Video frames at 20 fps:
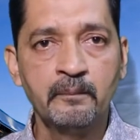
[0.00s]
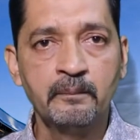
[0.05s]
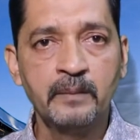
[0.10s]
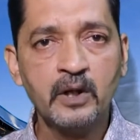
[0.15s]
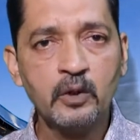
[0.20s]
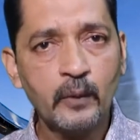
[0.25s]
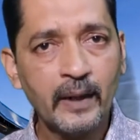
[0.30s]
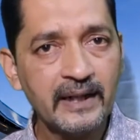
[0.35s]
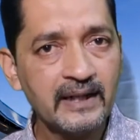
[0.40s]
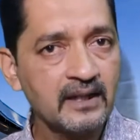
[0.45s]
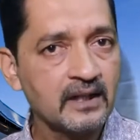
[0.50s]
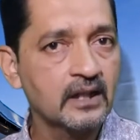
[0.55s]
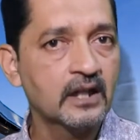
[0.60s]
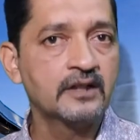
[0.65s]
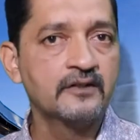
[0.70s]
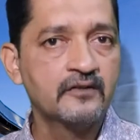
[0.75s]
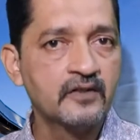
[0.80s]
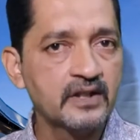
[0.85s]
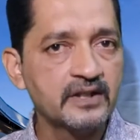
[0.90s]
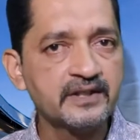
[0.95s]
But while
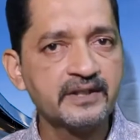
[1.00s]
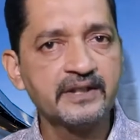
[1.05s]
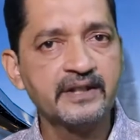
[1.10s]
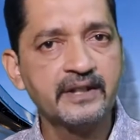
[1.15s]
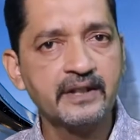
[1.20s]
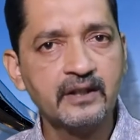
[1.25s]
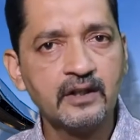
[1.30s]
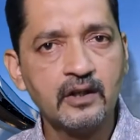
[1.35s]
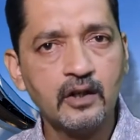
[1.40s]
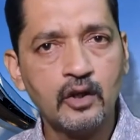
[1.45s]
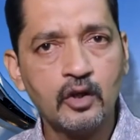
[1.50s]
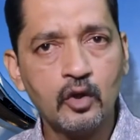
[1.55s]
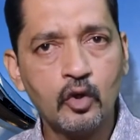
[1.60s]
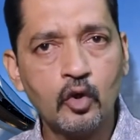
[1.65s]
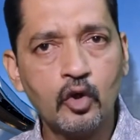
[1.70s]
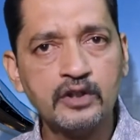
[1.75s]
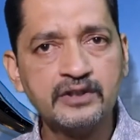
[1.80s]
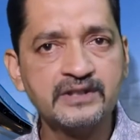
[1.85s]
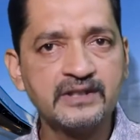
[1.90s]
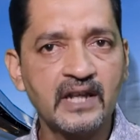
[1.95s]
conversing,
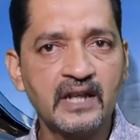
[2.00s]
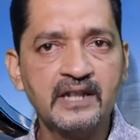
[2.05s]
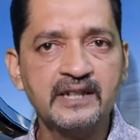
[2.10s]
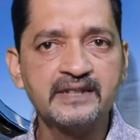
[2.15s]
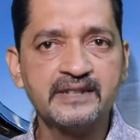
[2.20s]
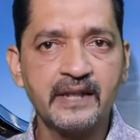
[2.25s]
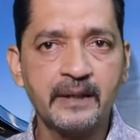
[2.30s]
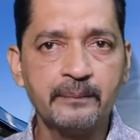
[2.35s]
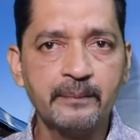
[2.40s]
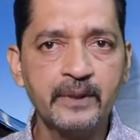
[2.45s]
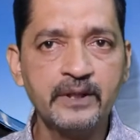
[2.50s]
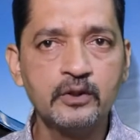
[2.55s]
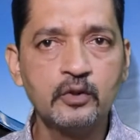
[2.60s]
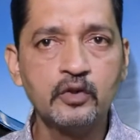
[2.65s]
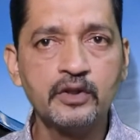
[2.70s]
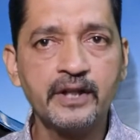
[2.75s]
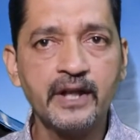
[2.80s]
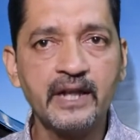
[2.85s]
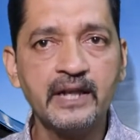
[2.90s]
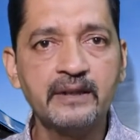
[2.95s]
Gonzalez happened
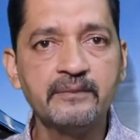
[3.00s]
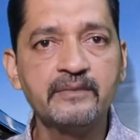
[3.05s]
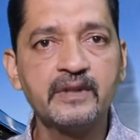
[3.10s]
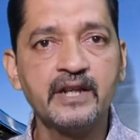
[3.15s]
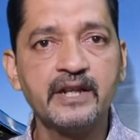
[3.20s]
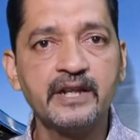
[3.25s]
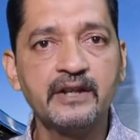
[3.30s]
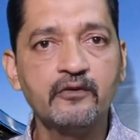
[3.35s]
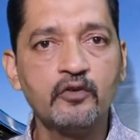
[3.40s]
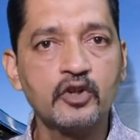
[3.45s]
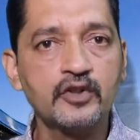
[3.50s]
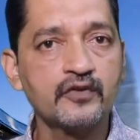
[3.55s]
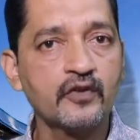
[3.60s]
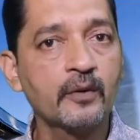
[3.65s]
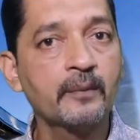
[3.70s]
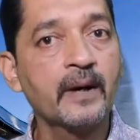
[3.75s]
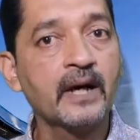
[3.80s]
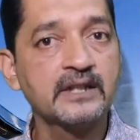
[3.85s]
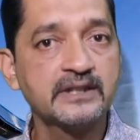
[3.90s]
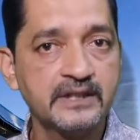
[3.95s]
to tell him that he was
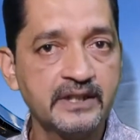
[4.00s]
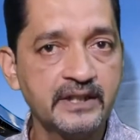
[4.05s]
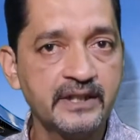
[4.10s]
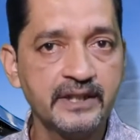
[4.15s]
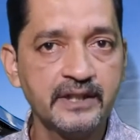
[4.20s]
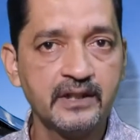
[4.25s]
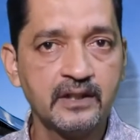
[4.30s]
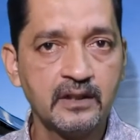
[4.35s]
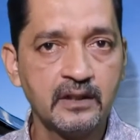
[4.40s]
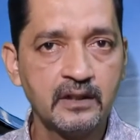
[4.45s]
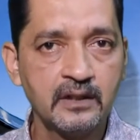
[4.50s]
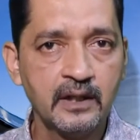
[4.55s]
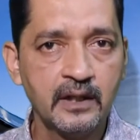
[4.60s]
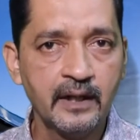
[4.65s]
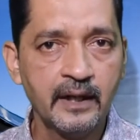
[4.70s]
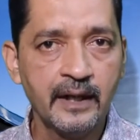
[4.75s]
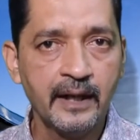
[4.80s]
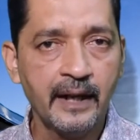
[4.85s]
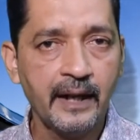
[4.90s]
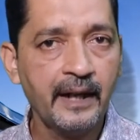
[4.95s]
from Argentina,
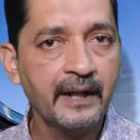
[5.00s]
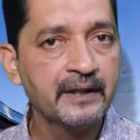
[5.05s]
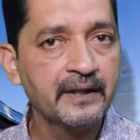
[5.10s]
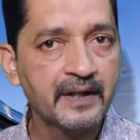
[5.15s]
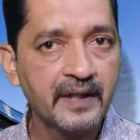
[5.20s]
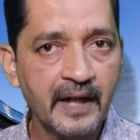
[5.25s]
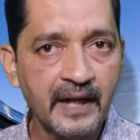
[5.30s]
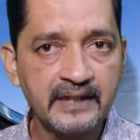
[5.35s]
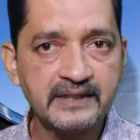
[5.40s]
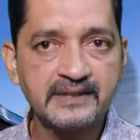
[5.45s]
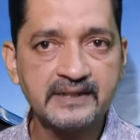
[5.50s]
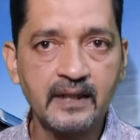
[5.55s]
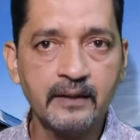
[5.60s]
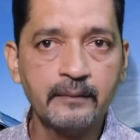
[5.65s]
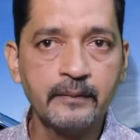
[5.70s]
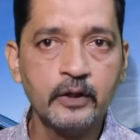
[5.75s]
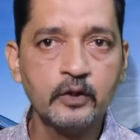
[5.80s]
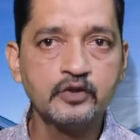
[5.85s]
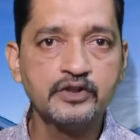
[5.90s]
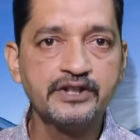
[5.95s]
and that
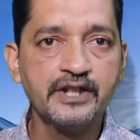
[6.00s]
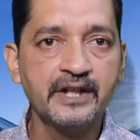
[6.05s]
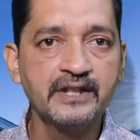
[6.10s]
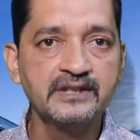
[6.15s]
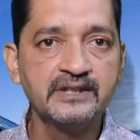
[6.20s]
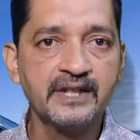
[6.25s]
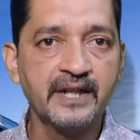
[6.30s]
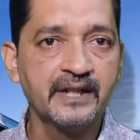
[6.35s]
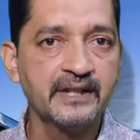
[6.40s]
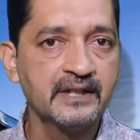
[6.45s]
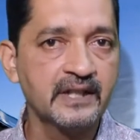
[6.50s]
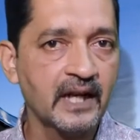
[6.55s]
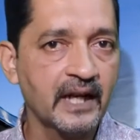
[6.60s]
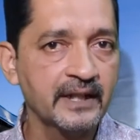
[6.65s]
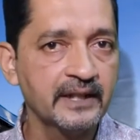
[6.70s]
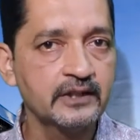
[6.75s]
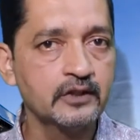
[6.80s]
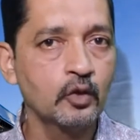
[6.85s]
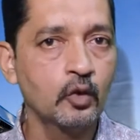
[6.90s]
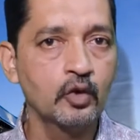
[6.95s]
somehow changed the
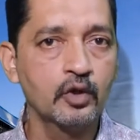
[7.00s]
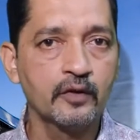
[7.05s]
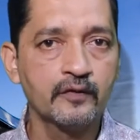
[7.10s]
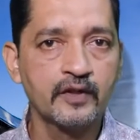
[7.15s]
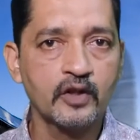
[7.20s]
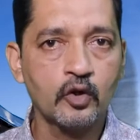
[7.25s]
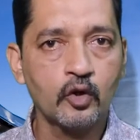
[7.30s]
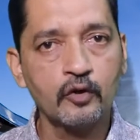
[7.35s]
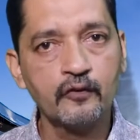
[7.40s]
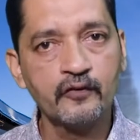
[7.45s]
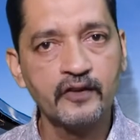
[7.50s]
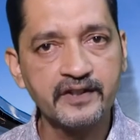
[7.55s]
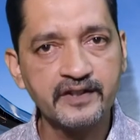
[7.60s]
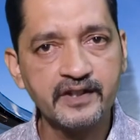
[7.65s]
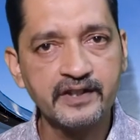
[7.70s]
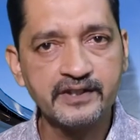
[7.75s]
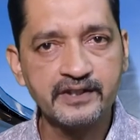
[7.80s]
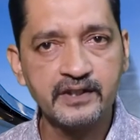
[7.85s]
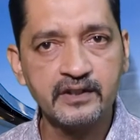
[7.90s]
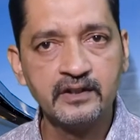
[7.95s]
entire tone of the
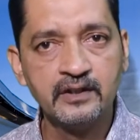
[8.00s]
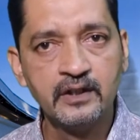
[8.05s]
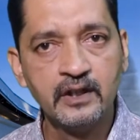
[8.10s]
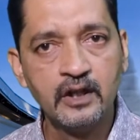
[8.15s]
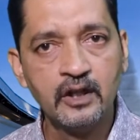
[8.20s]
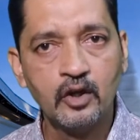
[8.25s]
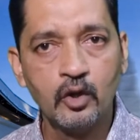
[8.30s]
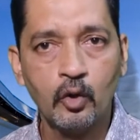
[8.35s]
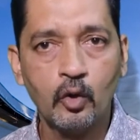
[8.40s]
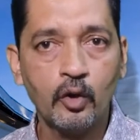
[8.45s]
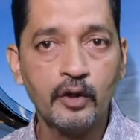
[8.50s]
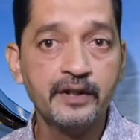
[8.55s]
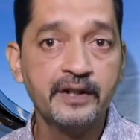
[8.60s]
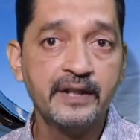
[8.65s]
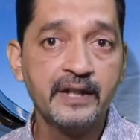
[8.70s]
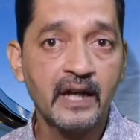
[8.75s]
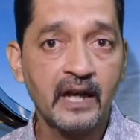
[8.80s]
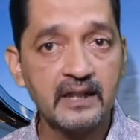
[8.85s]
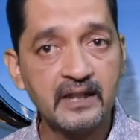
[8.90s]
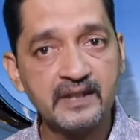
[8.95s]
conversation on
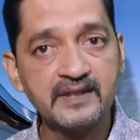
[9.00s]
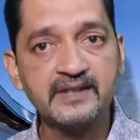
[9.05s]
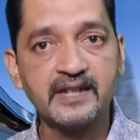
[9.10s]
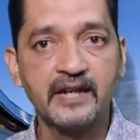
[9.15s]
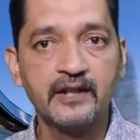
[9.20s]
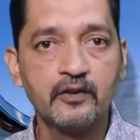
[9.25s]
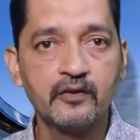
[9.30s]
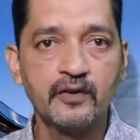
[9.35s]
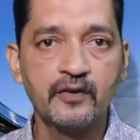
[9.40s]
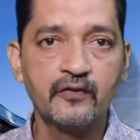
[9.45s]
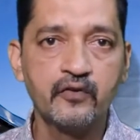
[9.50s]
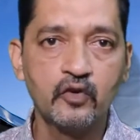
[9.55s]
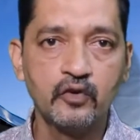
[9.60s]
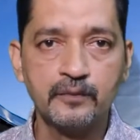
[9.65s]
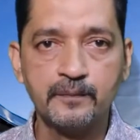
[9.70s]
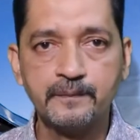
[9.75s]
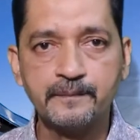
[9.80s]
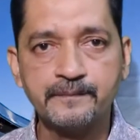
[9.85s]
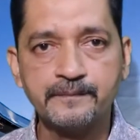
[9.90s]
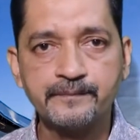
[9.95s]
the other side of the
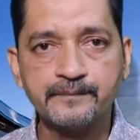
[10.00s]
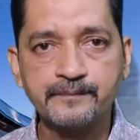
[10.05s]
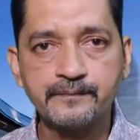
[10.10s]
phone.